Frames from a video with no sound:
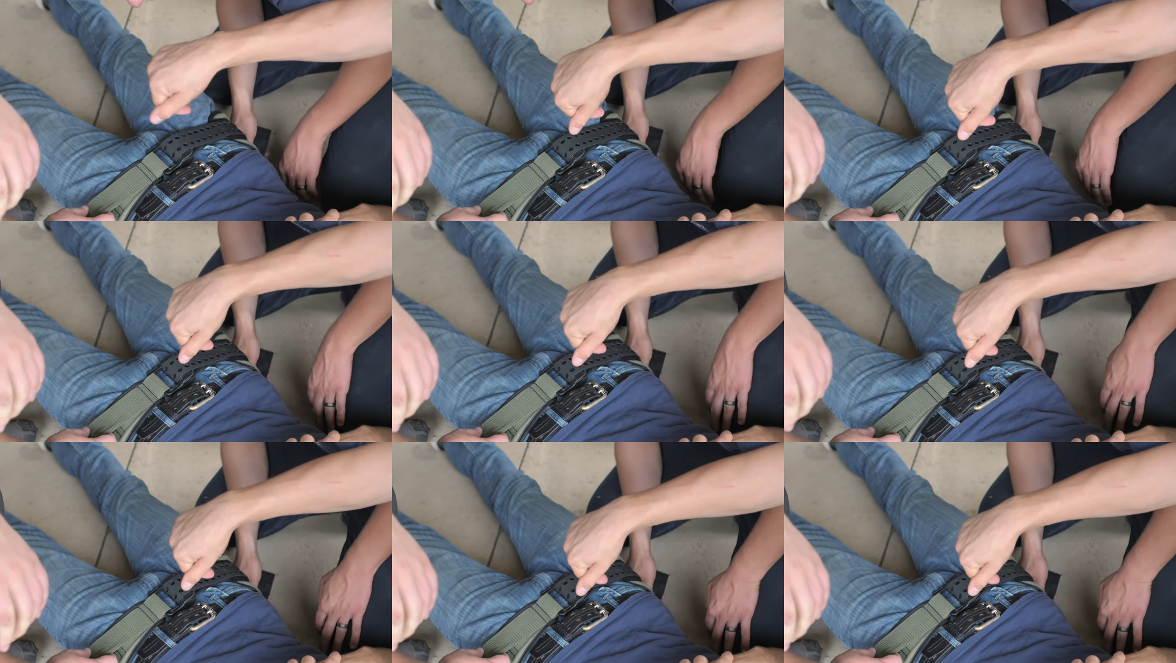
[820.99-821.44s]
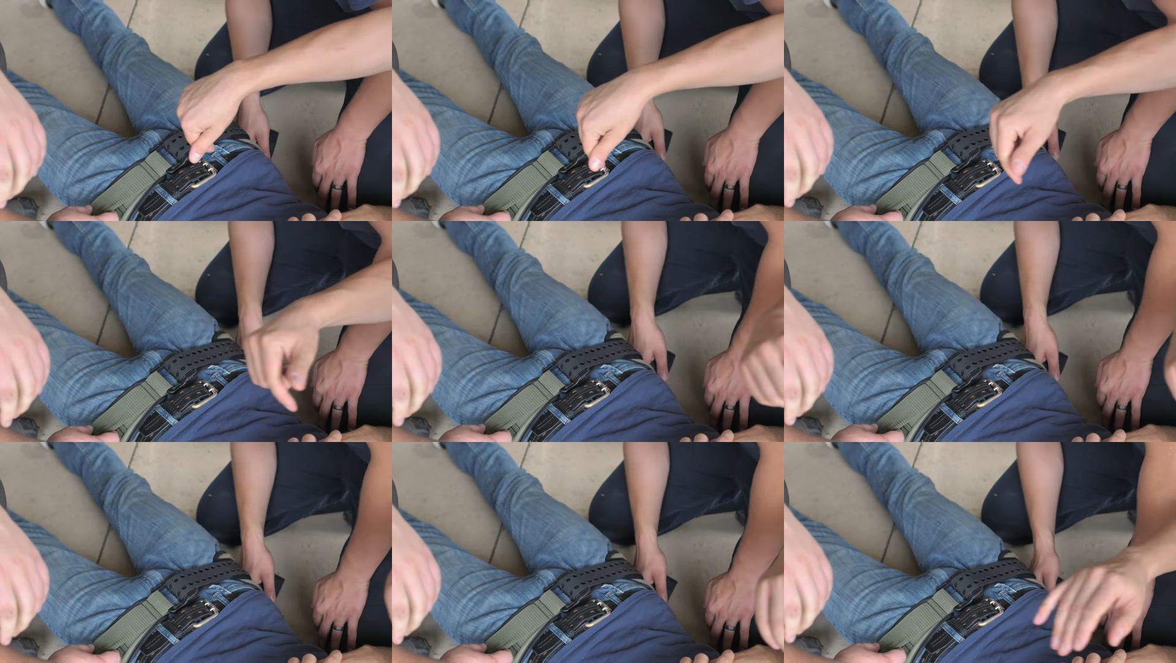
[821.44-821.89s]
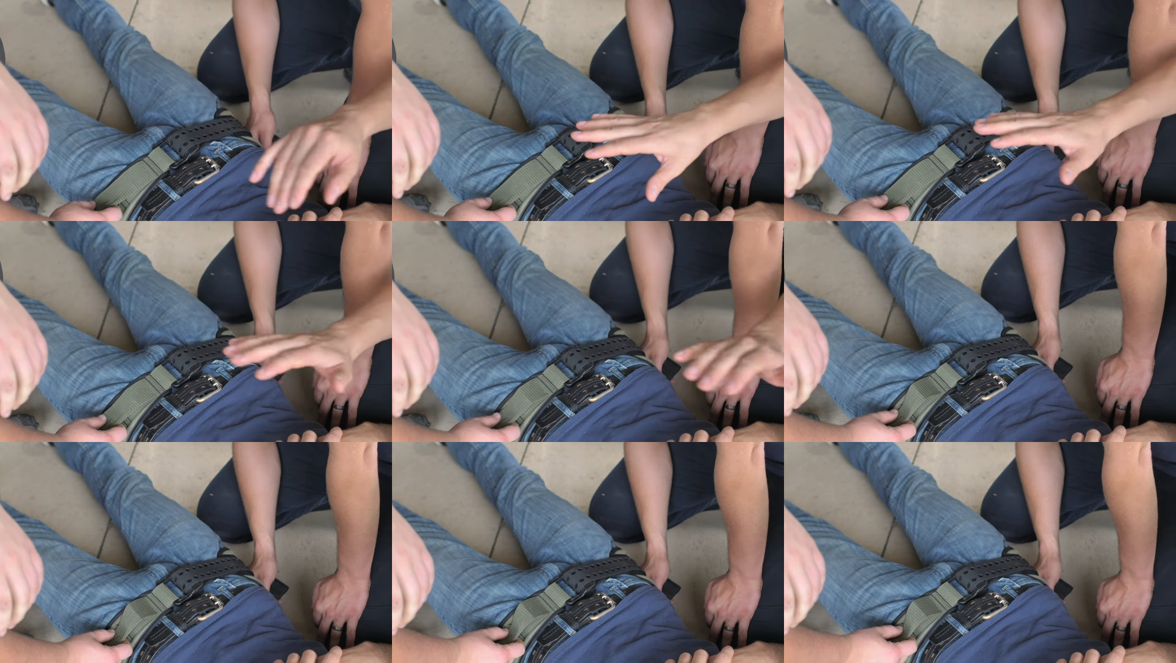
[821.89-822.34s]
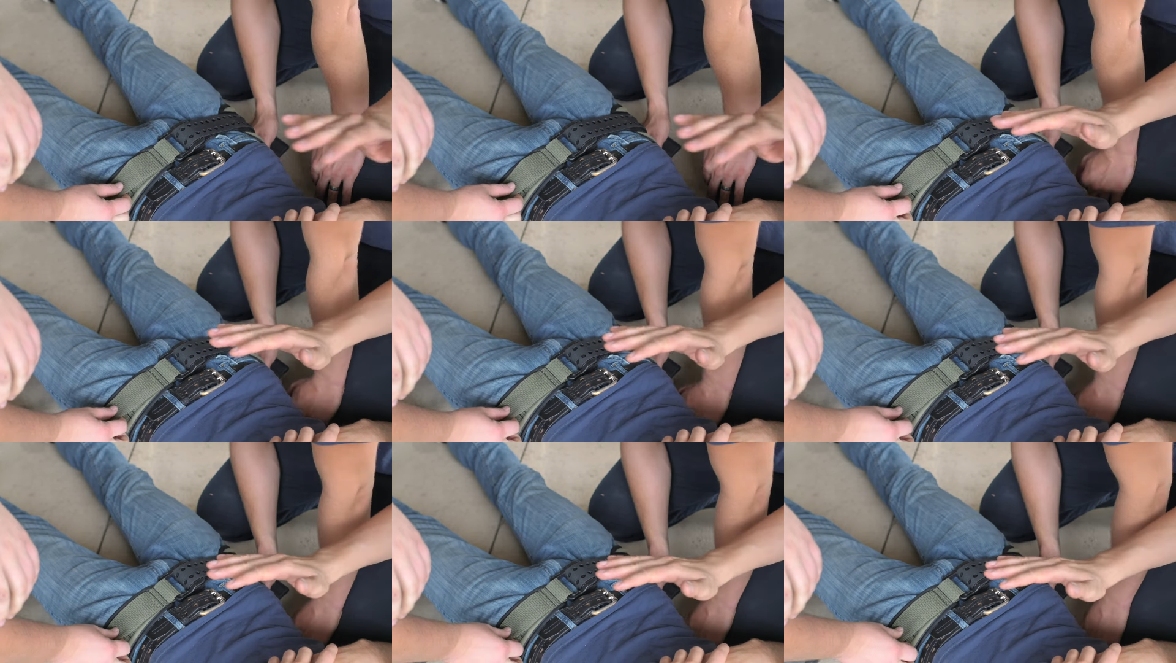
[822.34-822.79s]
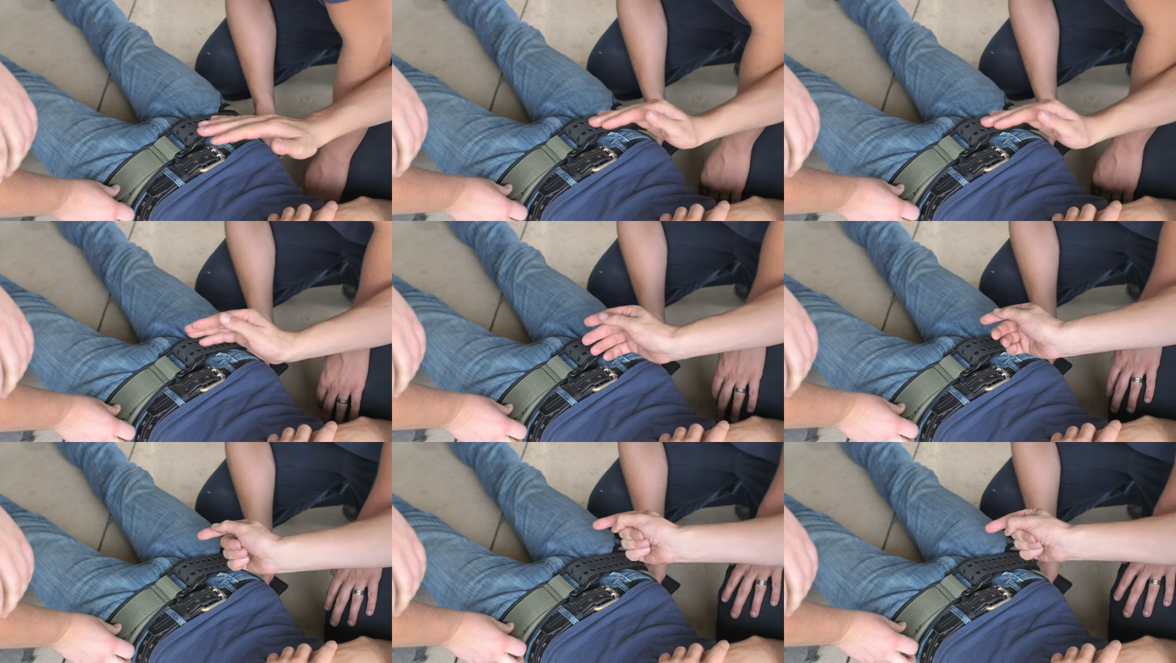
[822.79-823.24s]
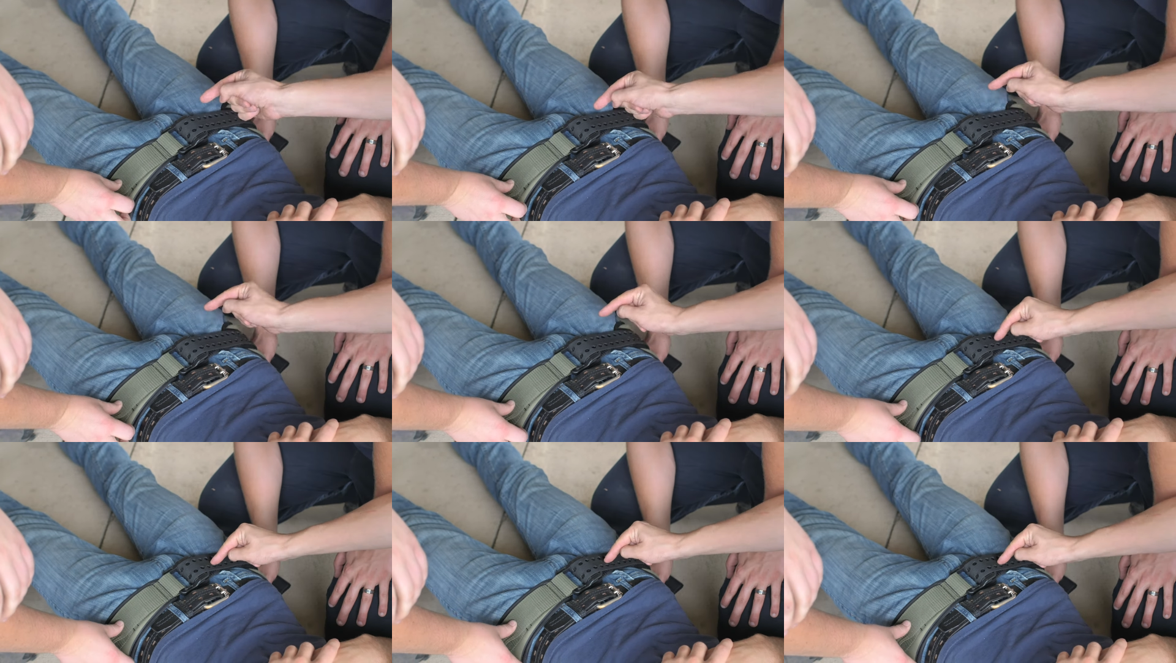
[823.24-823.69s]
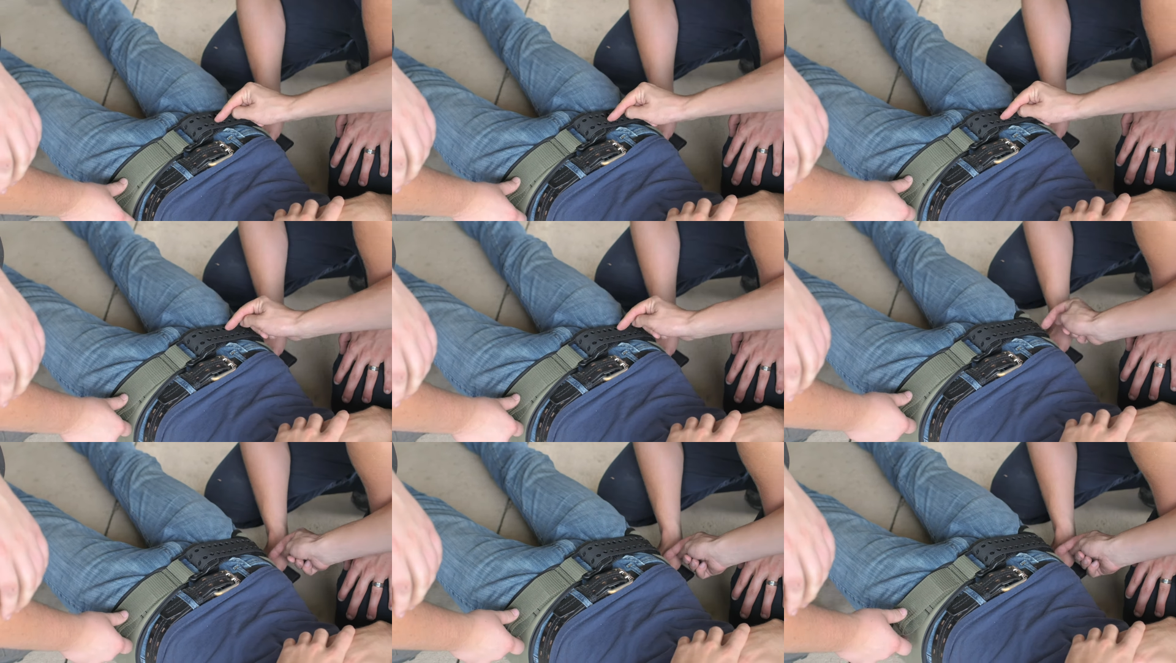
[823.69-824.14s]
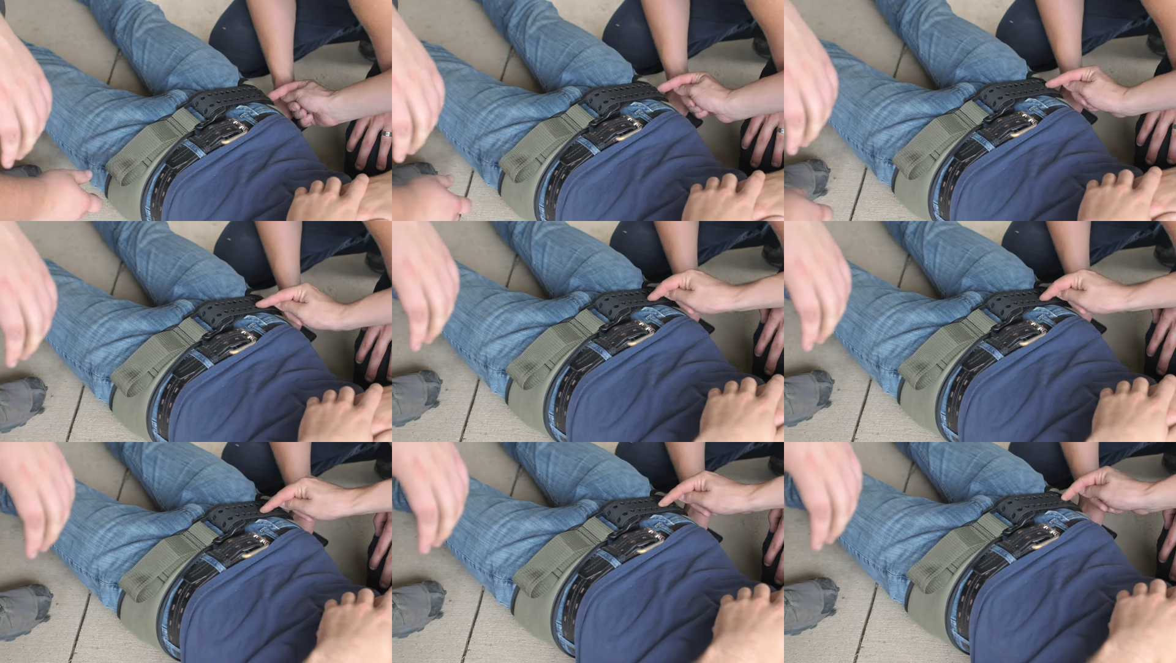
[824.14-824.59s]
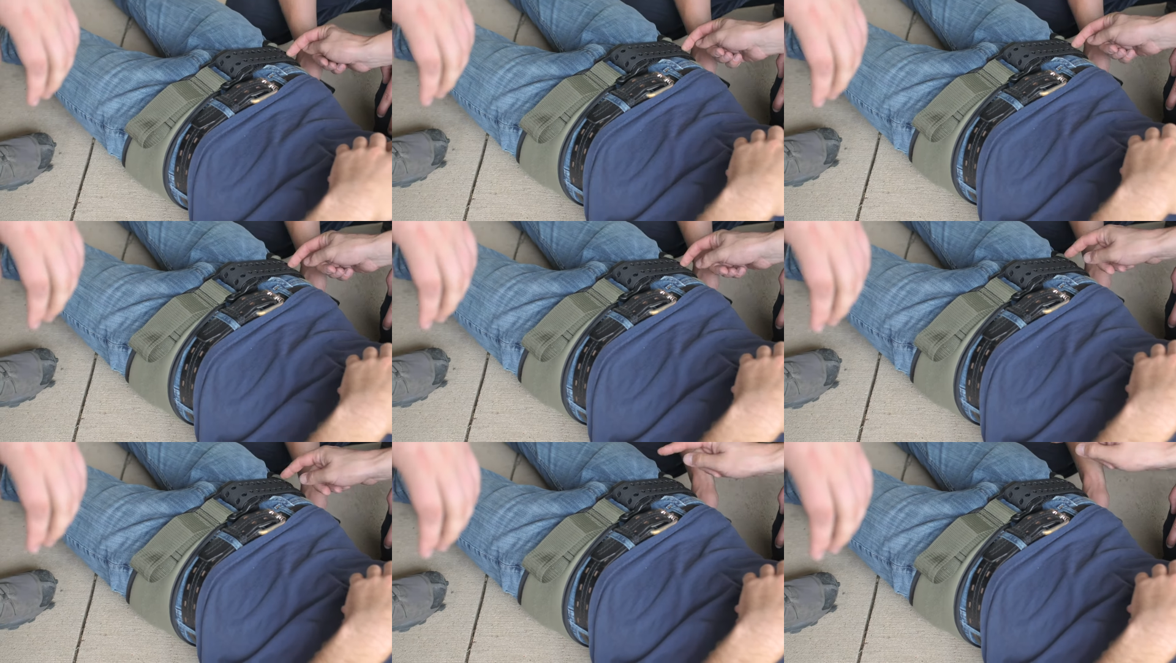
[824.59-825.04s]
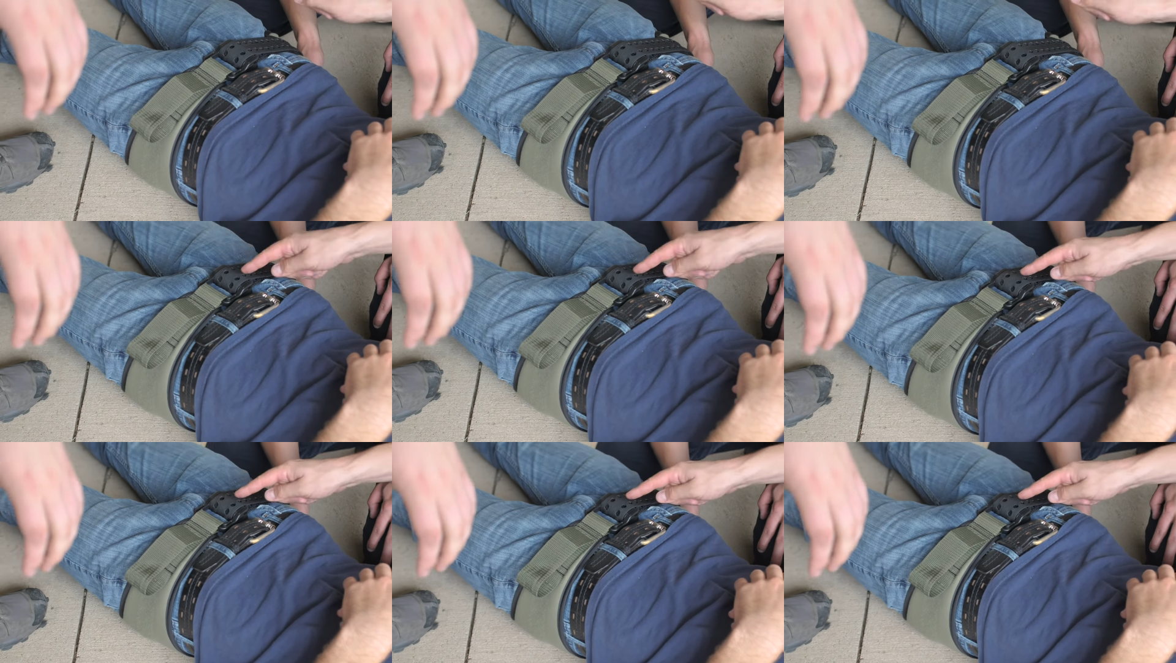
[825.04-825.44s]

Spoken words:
[unreadable: no face in view]